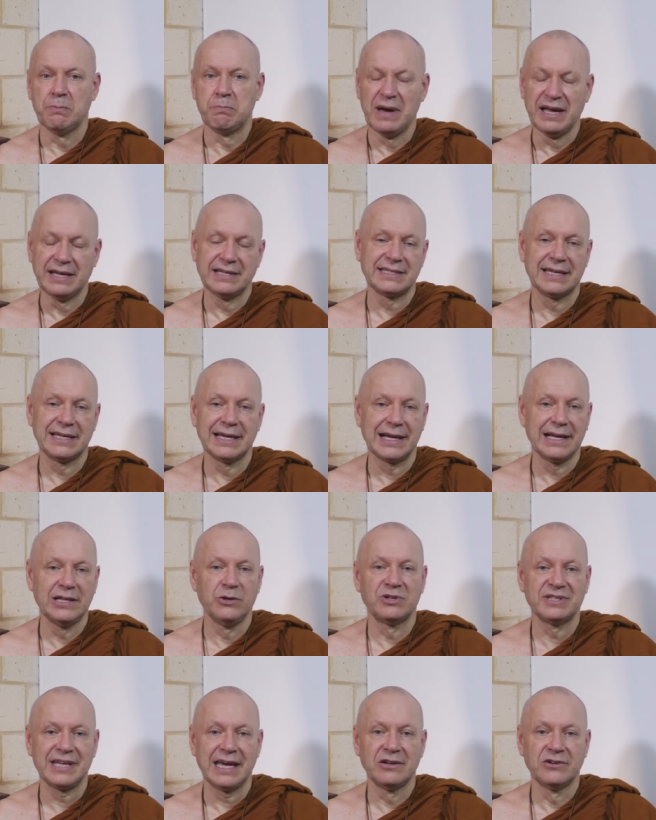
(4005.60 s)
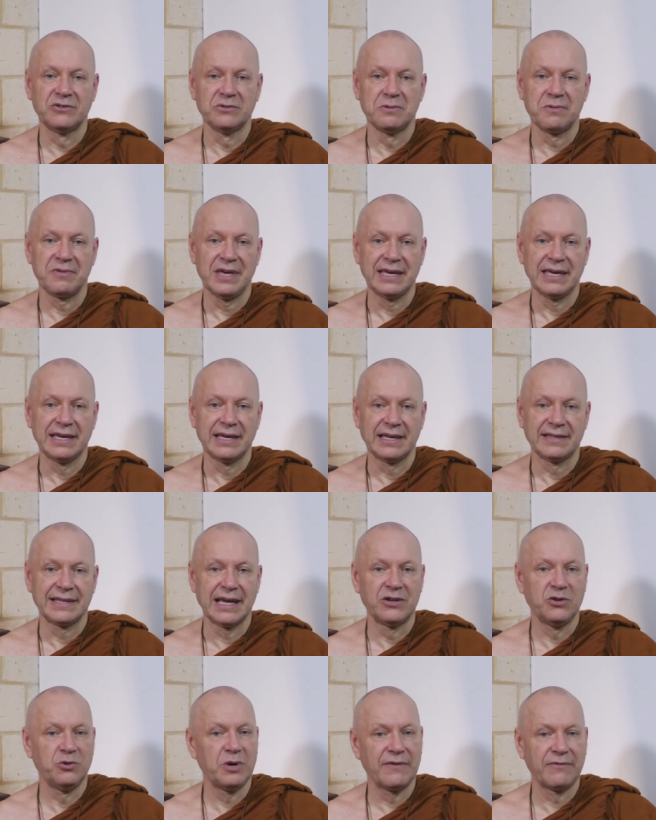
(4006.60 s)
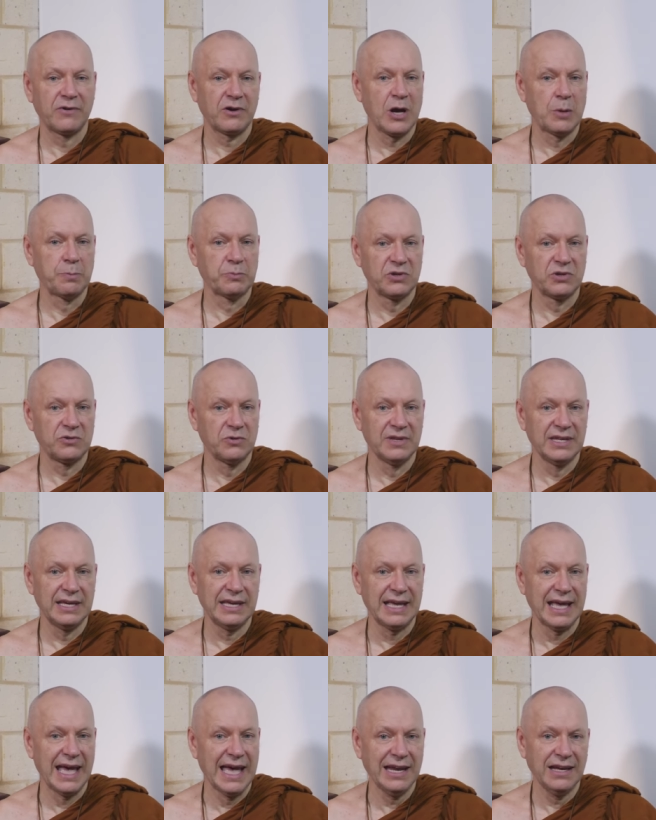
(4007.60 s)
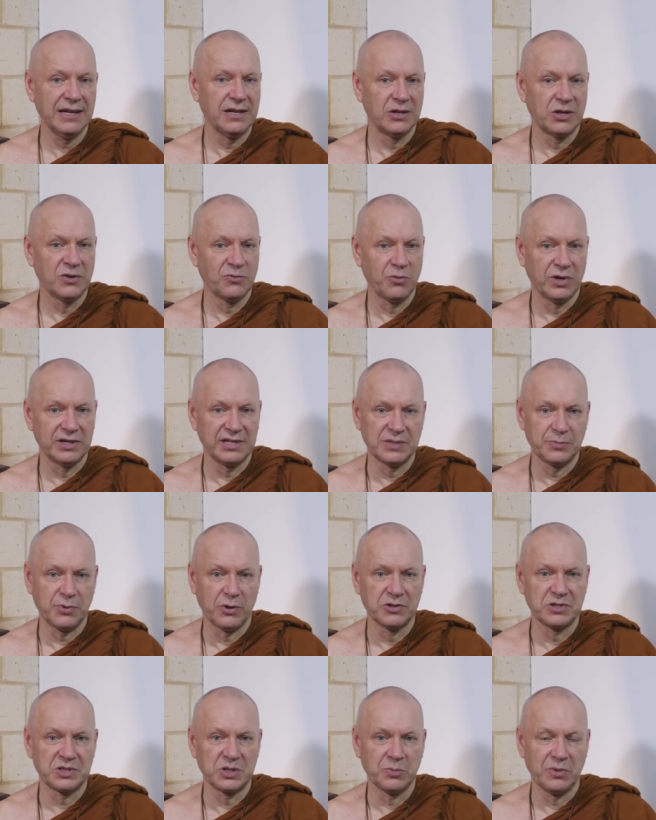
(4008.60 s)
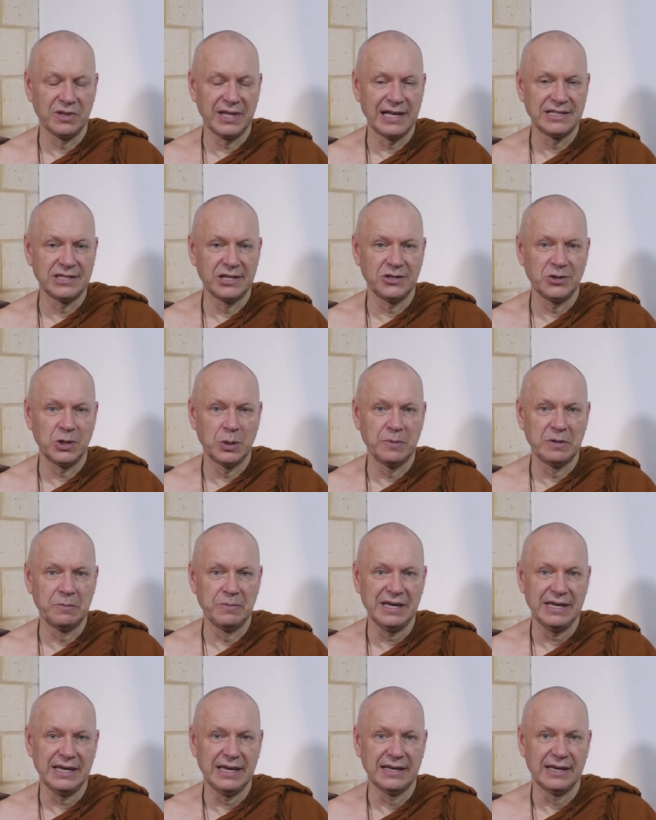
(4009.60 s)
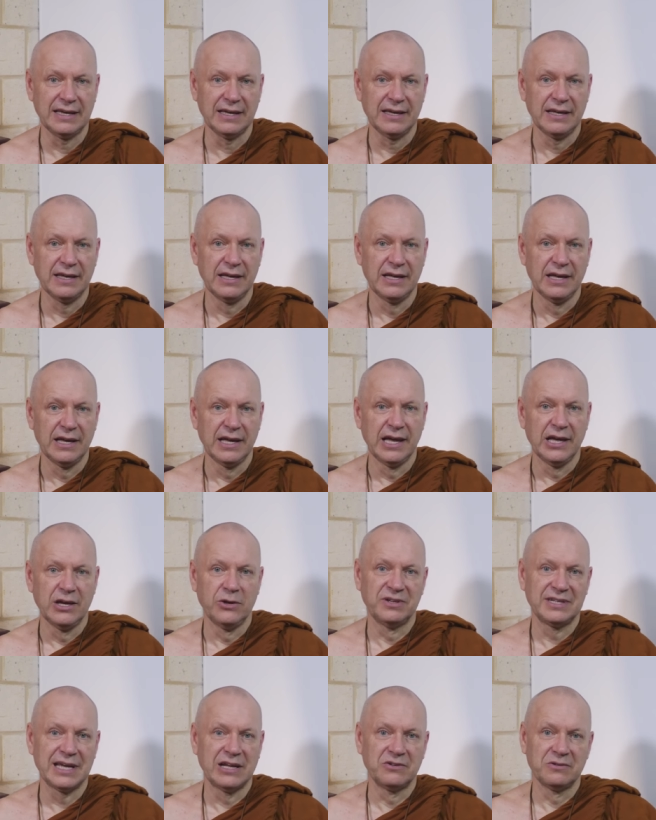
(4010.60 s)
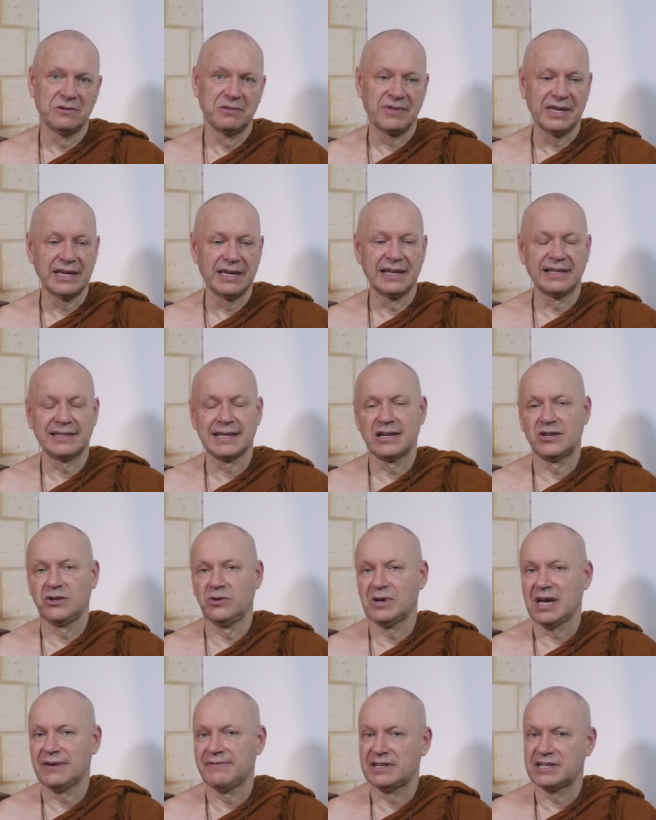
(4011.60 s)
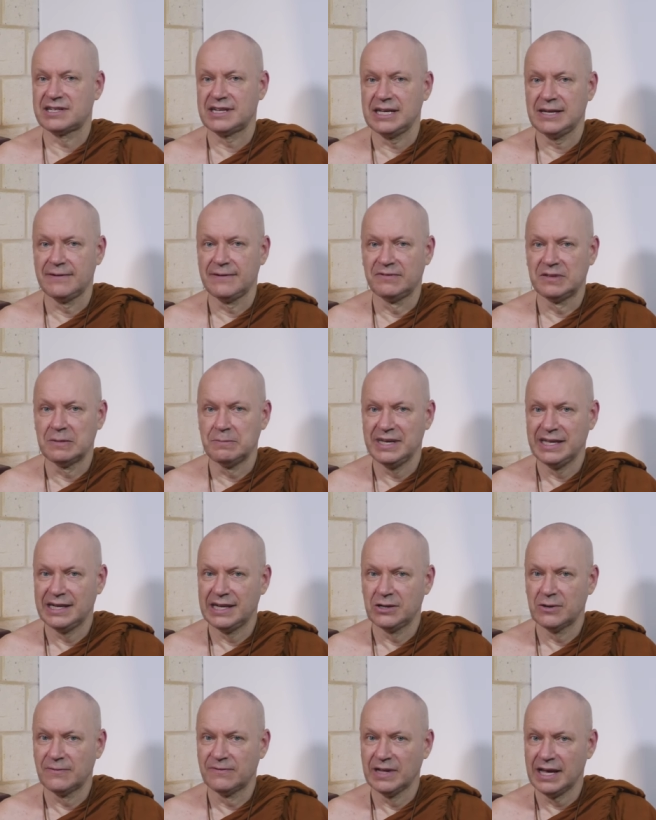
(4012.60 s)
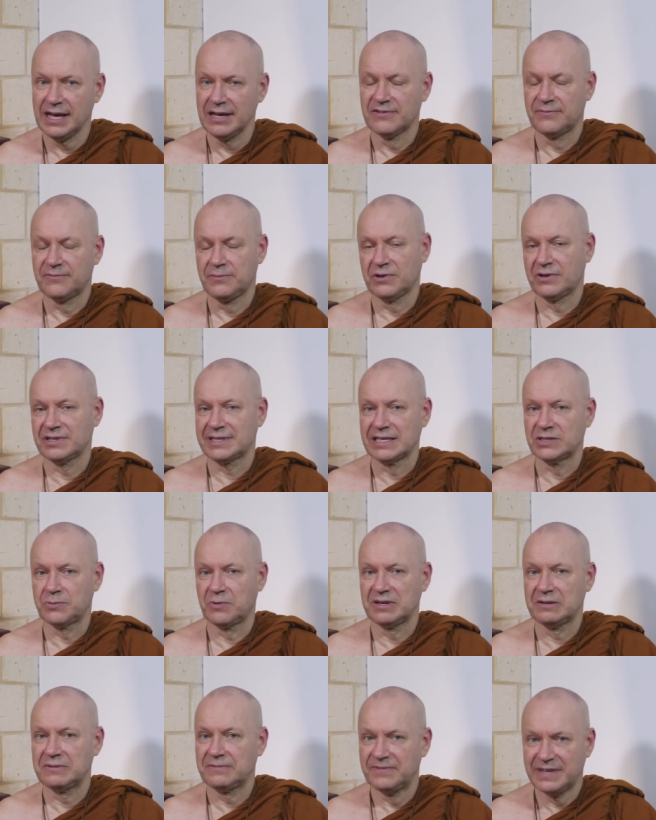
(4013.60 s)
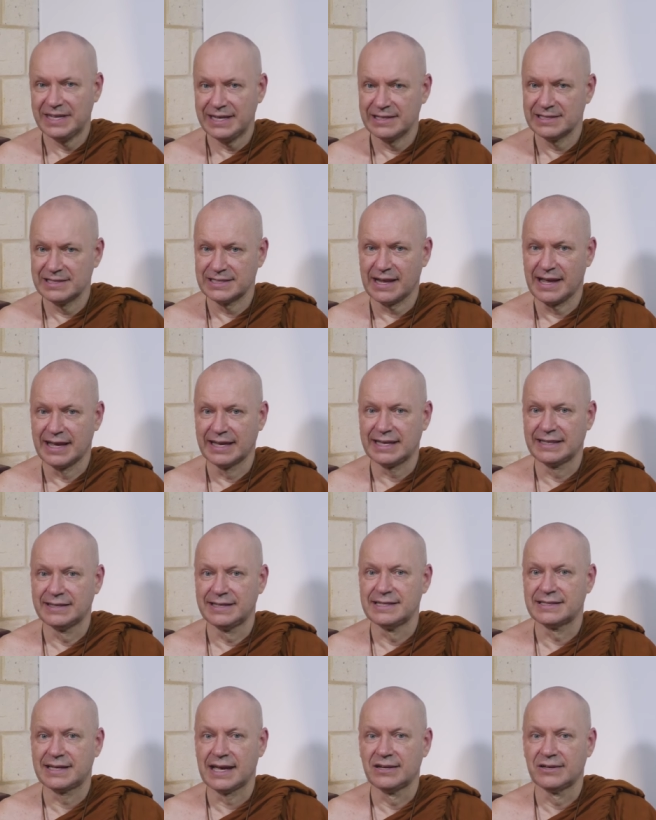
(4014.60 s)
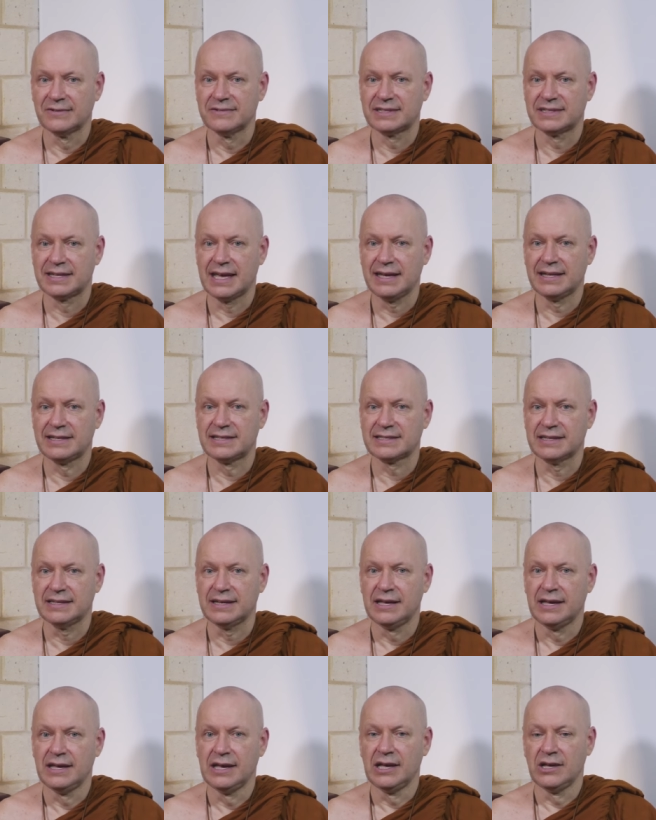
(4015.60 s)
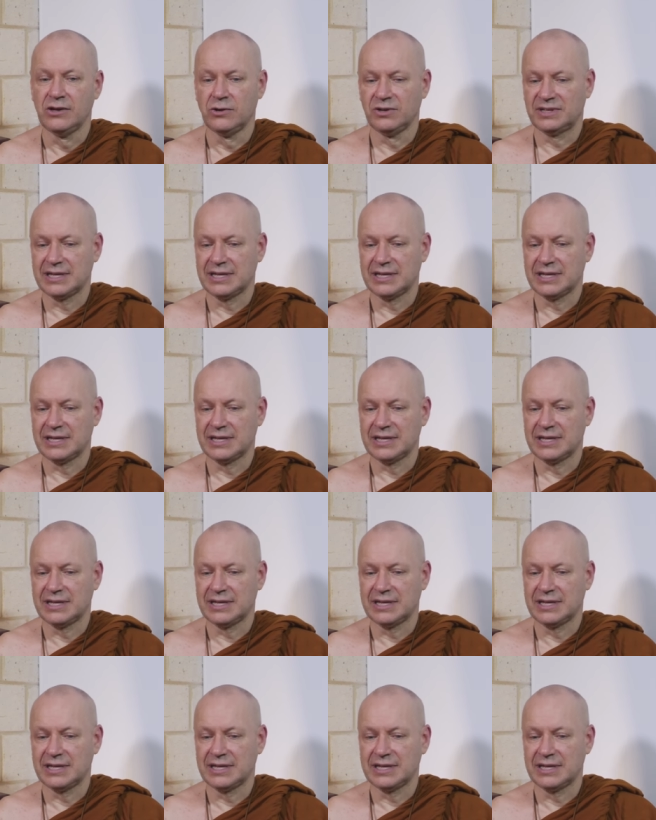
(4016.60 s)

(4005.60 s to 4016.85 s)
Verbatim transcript: basically you tend to think that you have come to the end of what is possible as a human being. You tend to think that you have achieved the meaning of life, because that's what it feels like in these kind of states. You